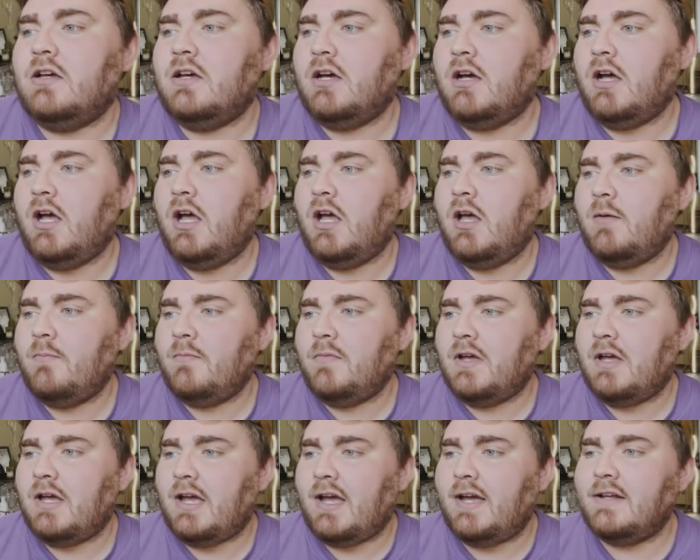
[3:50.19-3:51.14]

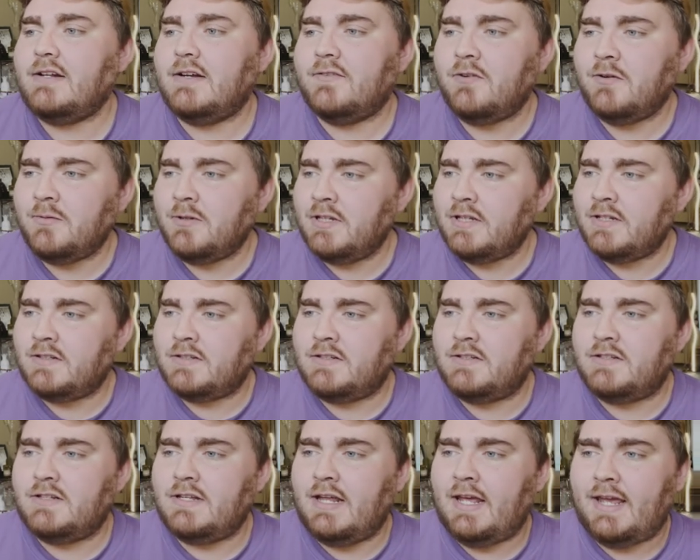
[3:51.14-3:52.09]
Um, I never really
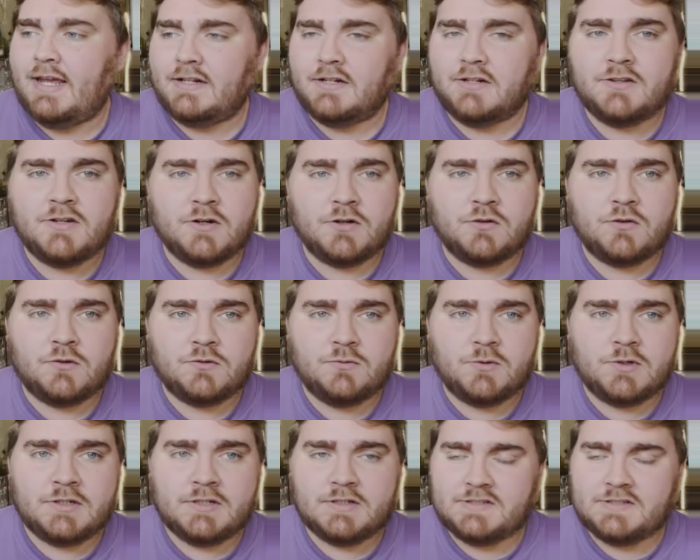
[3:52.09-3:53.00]
hated their old one.